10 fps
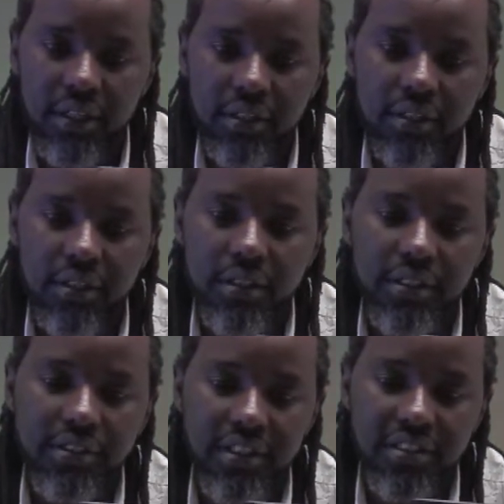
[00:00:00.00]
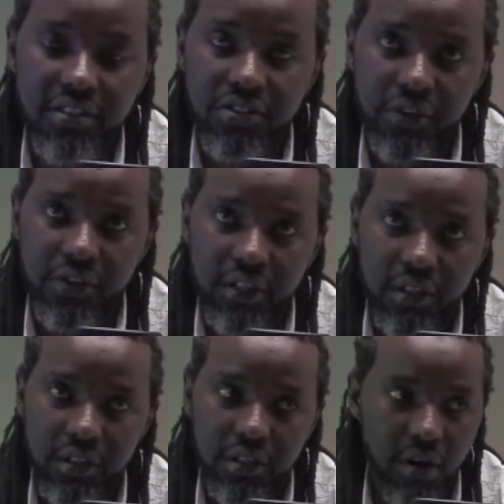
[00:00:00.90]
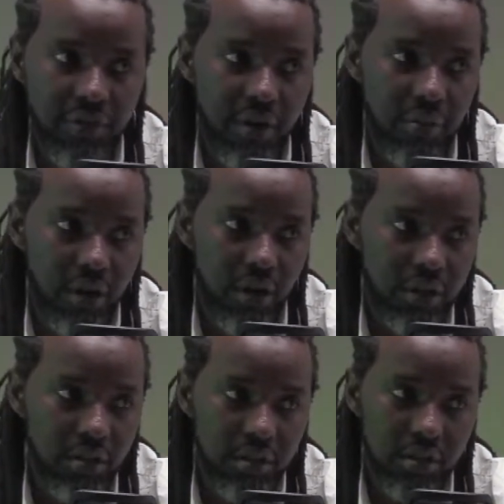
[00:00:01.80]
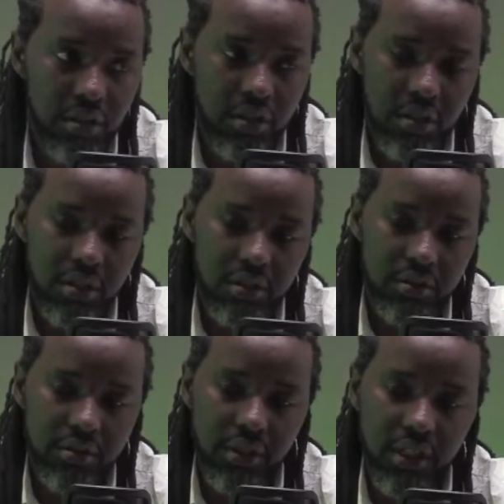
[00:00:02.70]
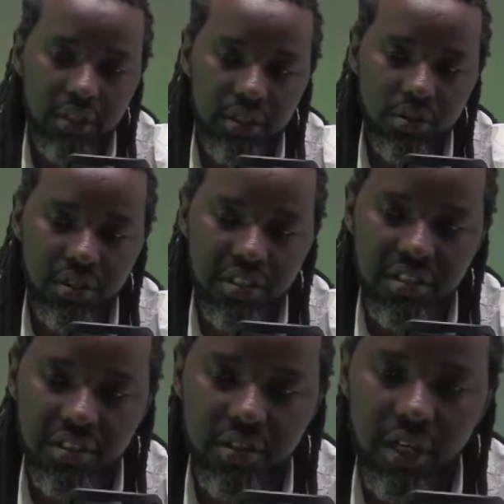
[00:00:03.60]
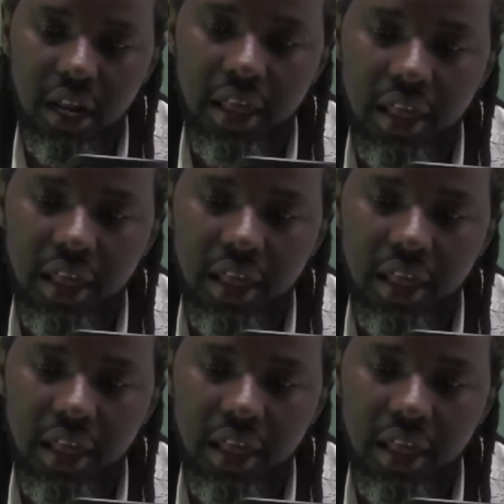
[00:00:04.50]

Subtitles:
interesting screen of them all. Okay, so this is the screen, and then